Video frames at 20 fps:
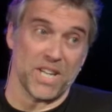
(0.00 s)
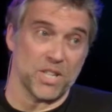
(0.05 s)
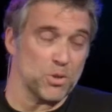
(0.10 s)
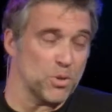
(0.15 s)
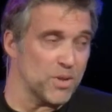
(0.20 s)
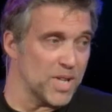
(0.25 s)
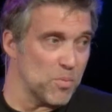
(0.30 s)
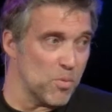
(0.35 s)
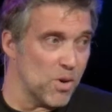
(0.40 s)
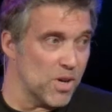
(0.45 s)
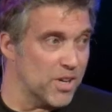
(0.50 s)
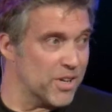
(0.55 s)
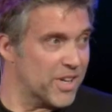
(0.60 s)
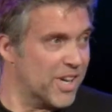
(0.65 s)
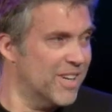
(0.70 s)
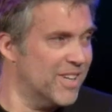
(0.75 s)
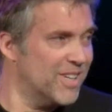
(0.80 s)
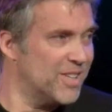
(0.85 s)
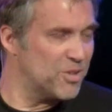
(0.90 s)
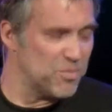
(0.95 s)
make sure they work,
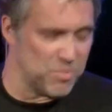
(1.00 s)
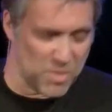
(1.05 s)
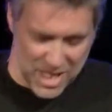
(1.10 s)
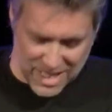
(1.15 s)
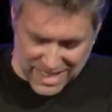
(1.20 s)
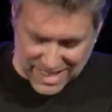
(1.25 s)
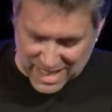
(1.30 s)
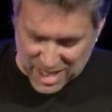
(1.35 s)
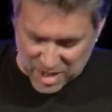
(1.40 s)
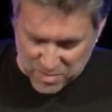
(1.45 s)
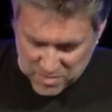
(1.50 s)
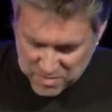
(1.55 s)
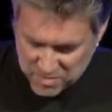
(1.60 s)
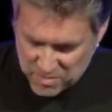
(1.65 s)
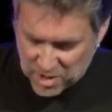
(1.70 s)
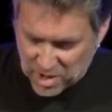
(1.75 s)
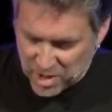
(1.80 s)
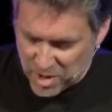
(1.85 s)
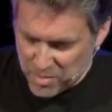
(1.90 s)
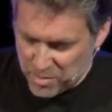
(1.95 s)
basically,
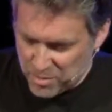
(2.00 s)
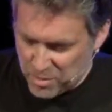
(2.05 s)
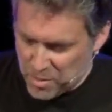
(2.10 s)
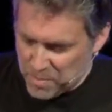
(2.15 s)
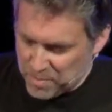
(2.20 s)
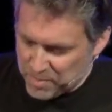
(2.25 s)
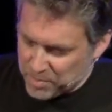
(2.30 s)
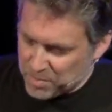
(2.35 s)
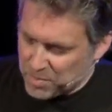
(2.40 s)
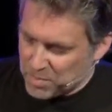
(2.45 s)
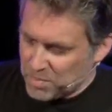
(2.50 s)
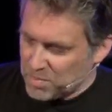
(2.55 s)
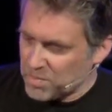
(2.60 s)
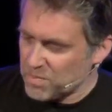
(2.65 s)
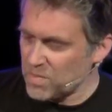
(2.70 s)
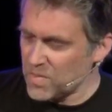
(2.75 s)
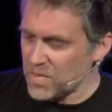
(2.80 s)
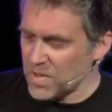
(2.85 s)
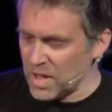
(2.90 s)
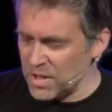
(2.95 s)
follow them through.
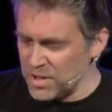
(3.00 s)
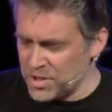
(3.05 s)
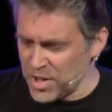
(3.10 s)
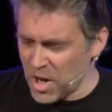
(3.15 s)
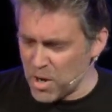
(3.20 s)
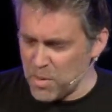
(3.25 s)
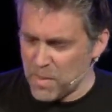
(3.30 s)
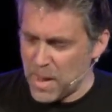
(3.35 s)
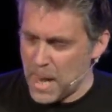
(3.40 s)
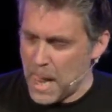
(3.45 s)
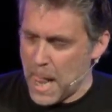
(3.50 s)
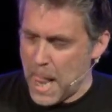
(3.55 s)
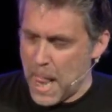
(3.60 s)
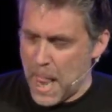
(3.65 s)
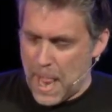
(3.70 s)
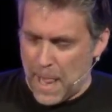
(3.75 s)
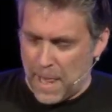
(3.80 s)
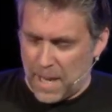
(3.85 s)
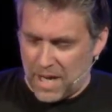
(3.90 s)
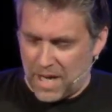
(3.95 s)
So I
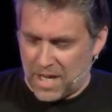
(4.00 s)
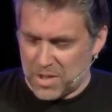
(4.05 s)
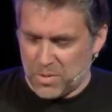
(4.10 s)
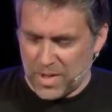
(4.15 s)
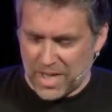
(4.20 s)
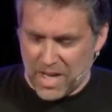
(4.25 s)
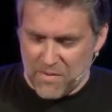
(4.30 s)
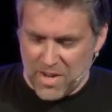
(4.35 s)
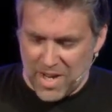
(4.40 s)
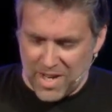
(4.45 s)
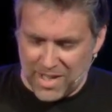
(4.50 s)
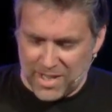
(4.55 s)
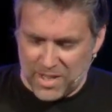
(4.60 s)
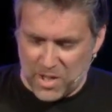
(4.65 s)
just want to give you an